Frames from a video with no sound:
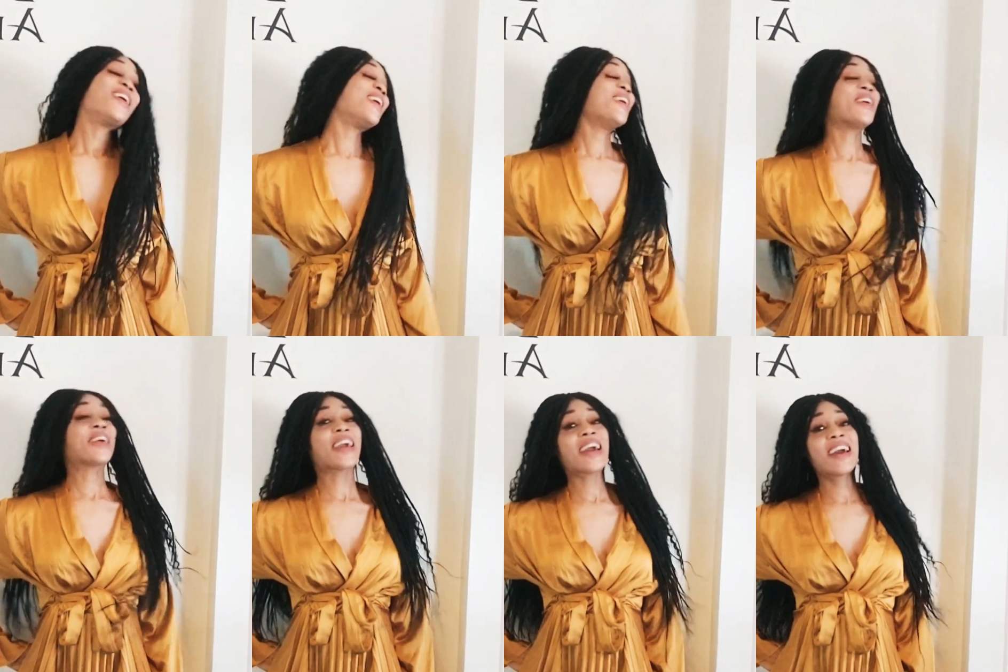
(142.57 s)

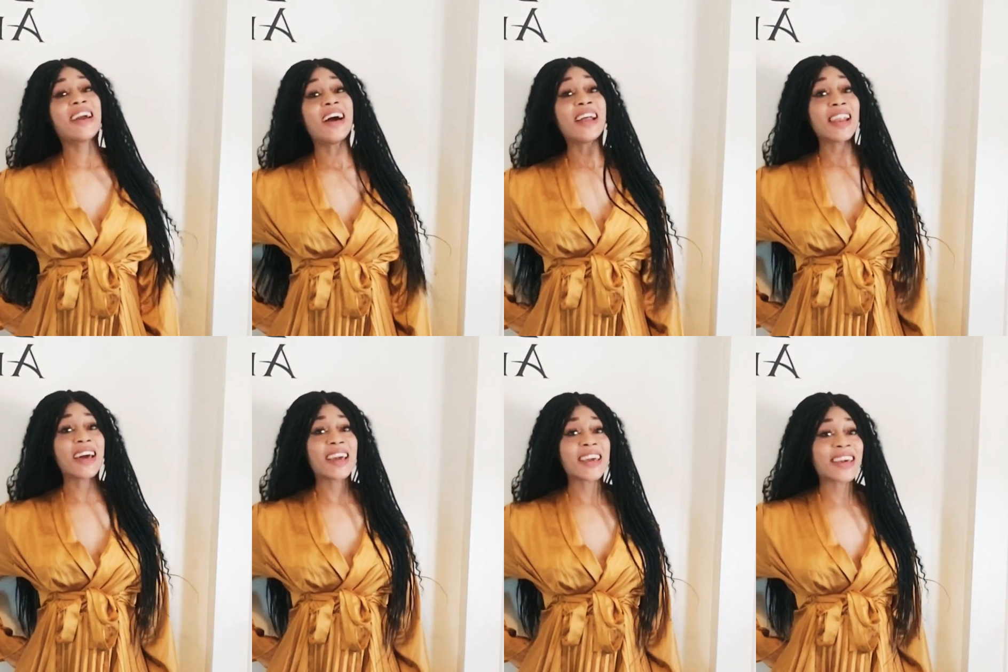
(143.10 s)
Okay, I
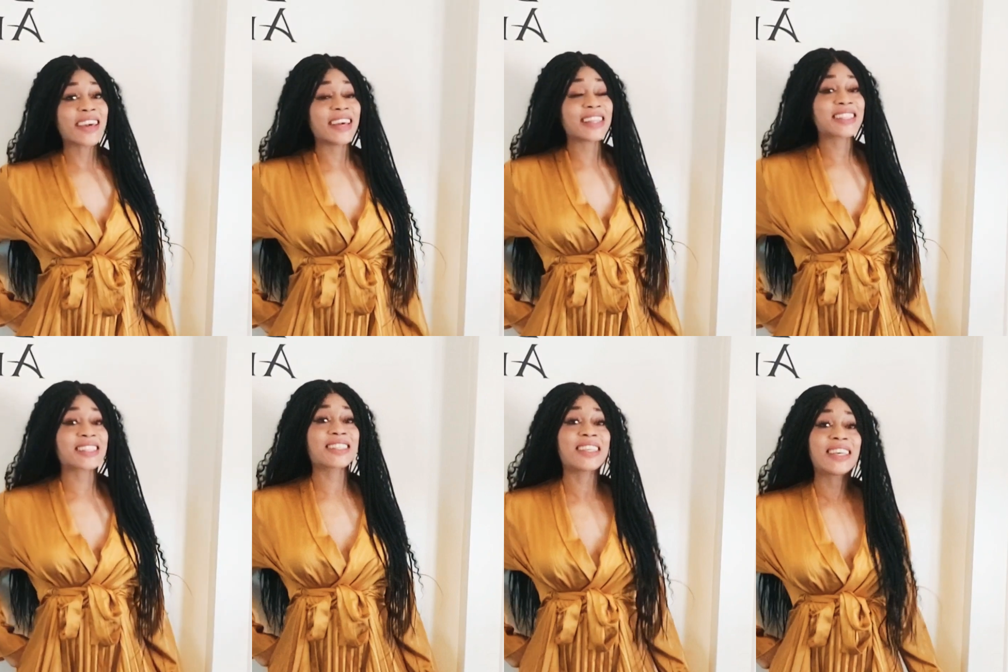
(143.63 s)
like
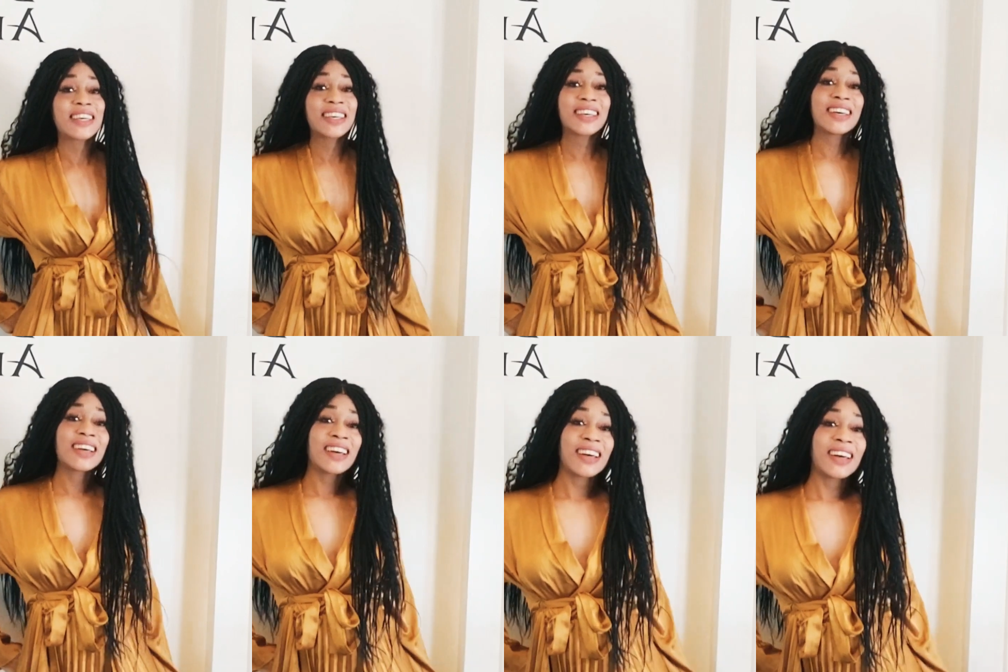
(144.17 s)
it.
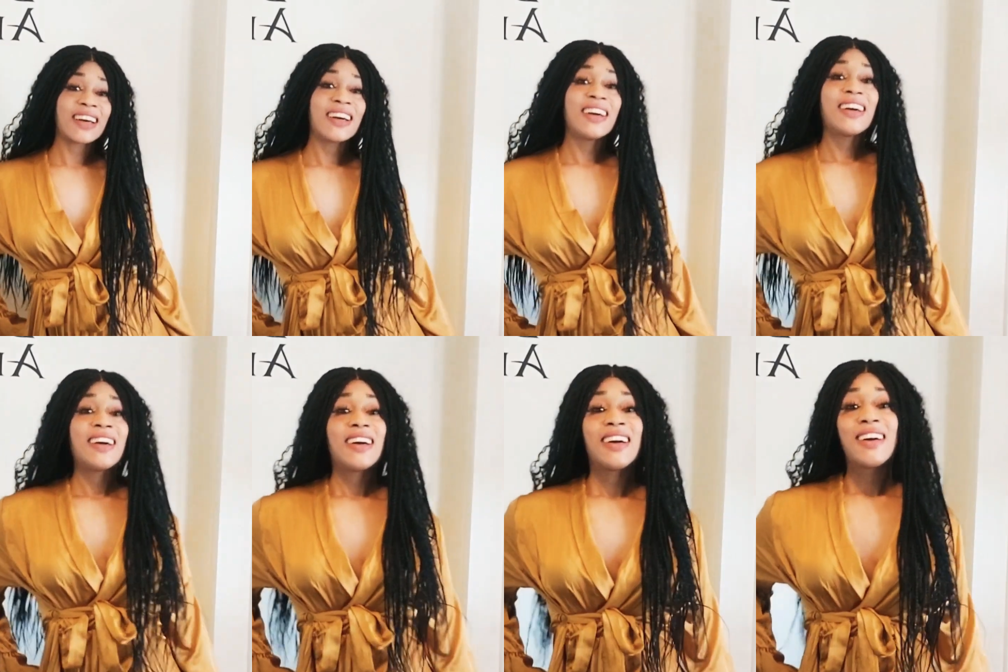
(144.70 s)

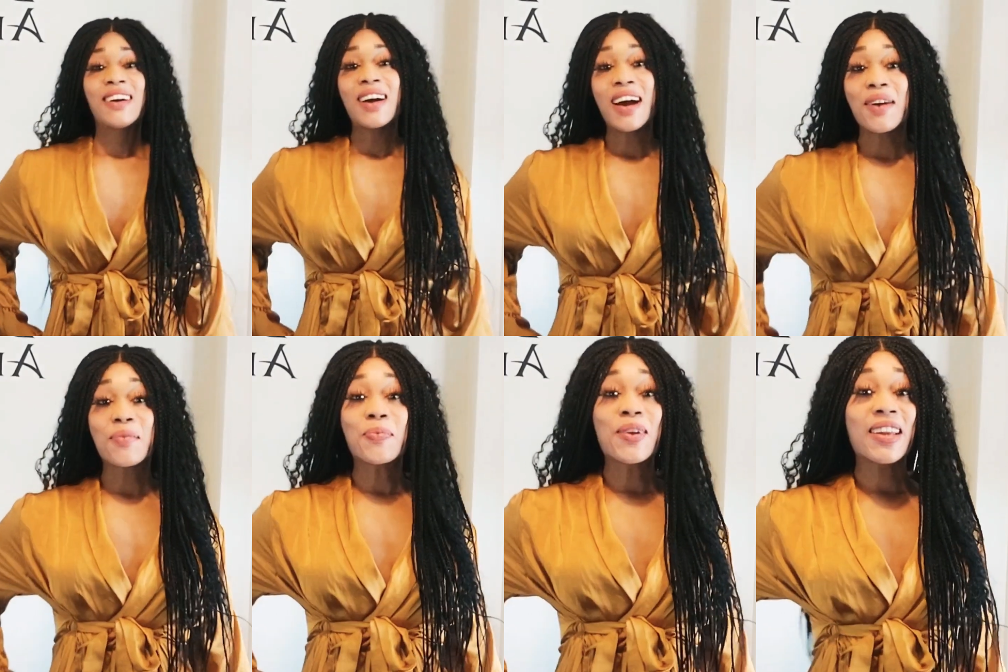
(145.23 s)
I
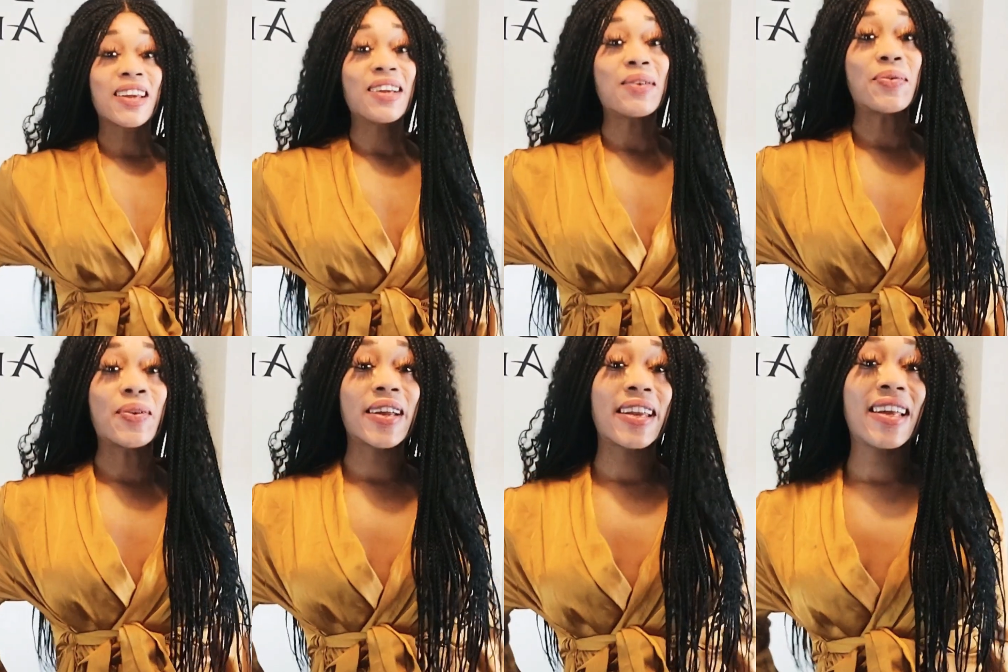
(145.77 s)
really,
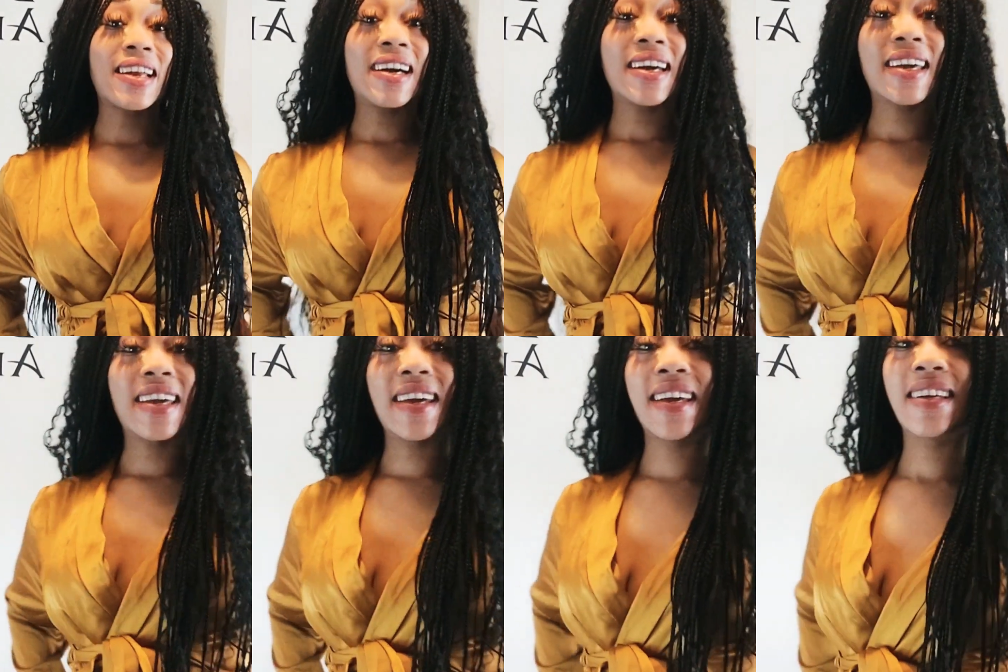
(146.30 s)
really
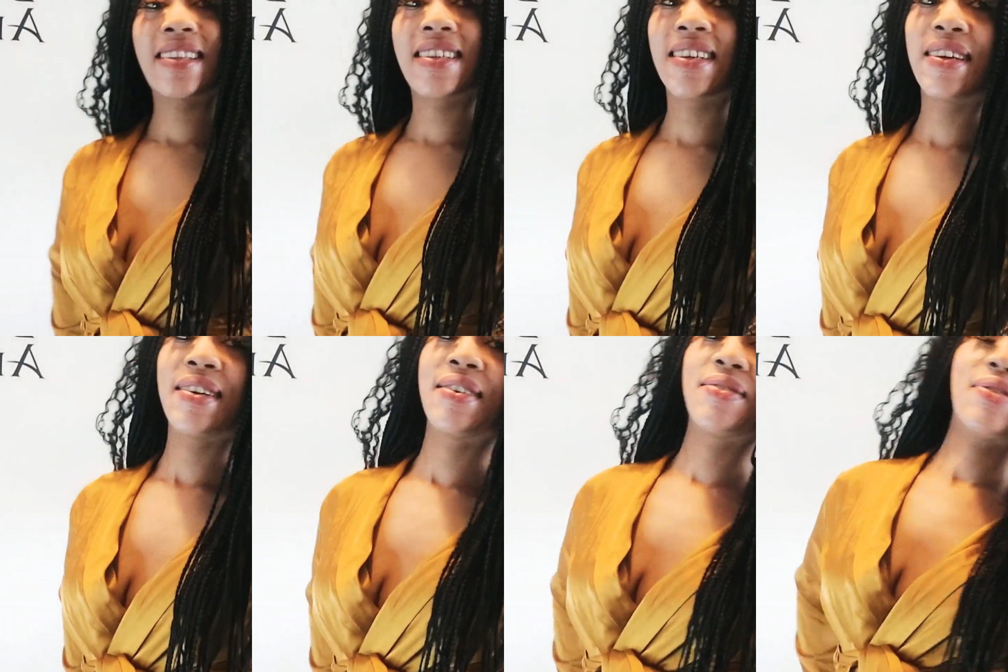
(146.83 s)
like it.
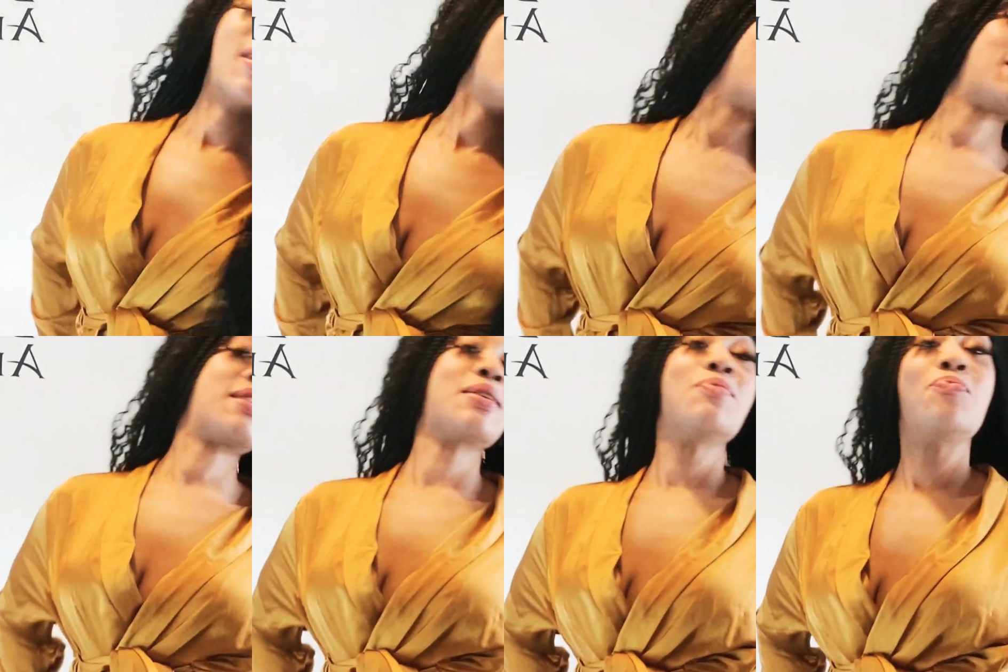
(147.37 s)
Very
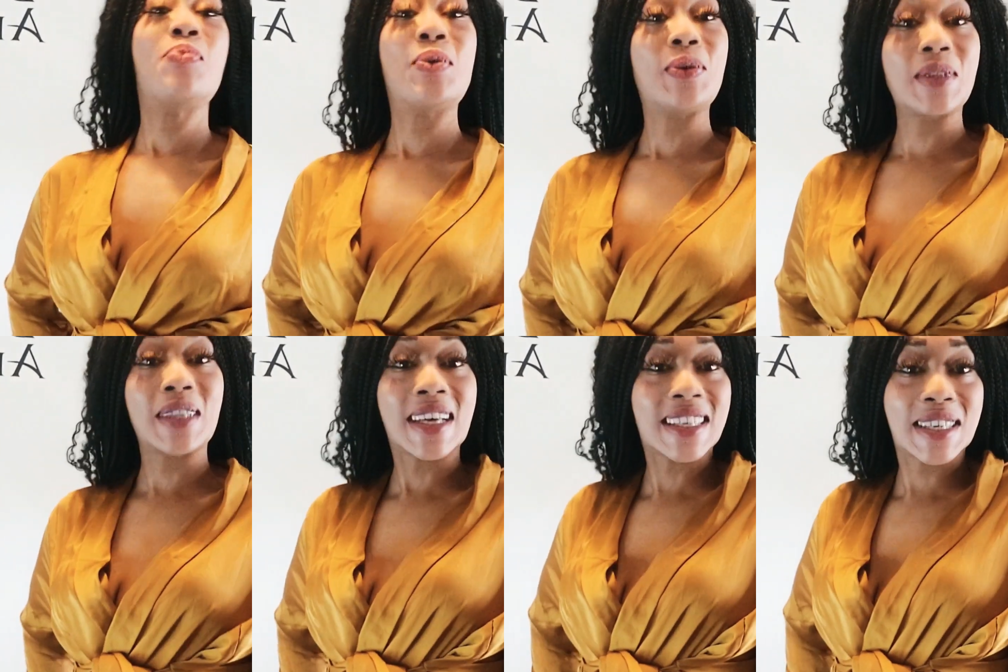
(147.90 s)
simple.
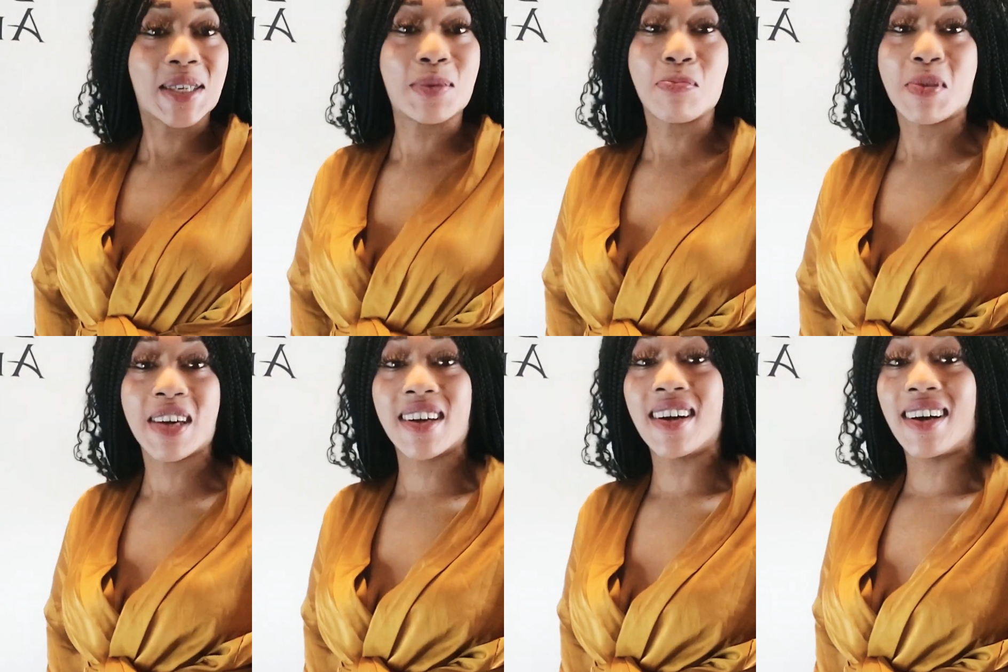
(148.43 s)
This is
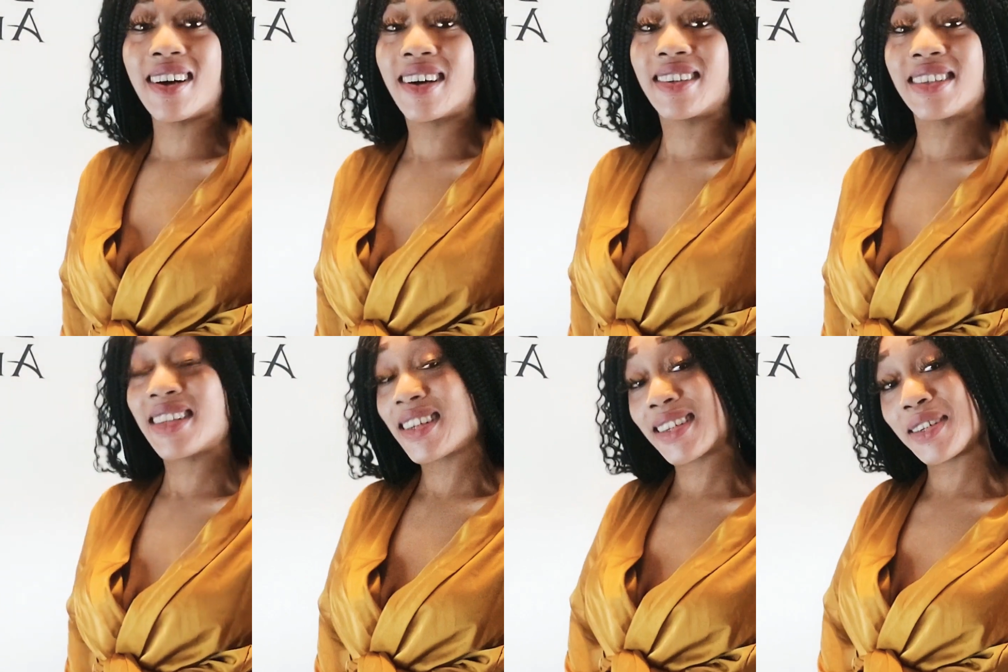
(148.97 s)
me, guys.
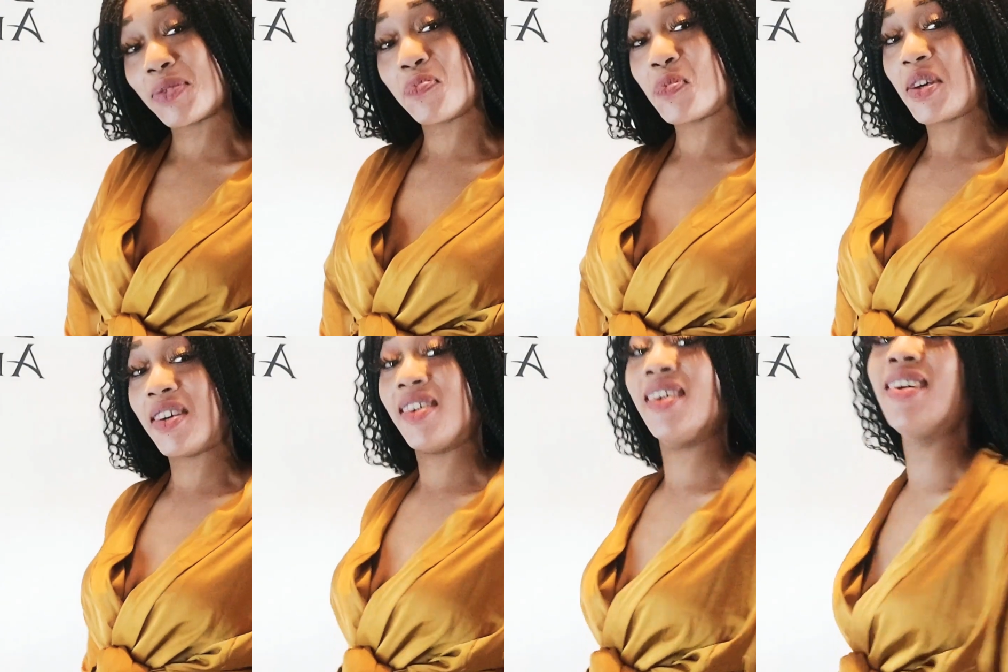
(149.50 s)
This is
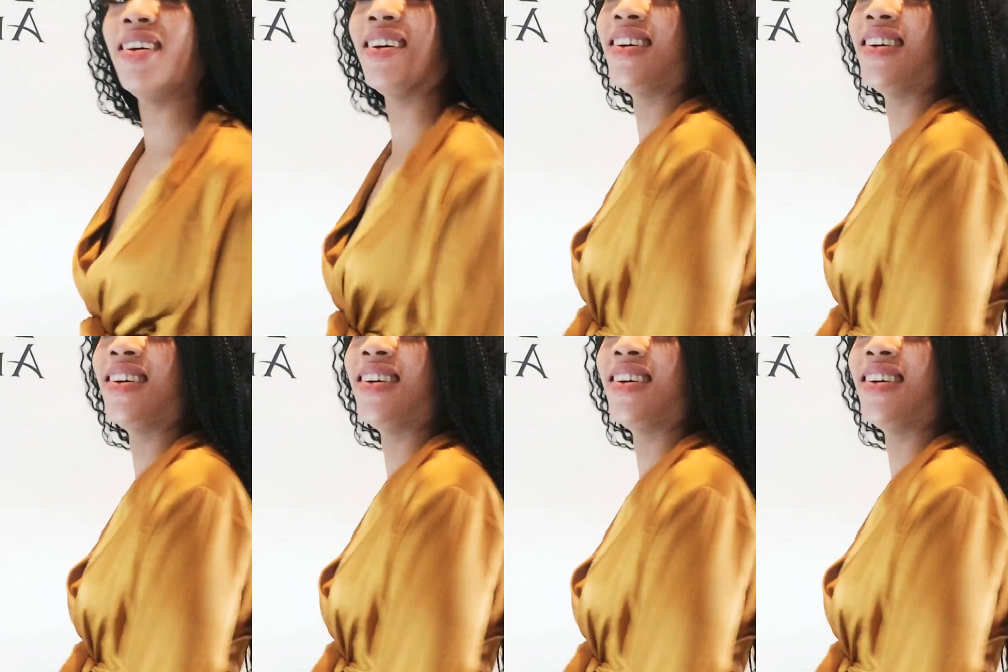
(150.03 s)
me.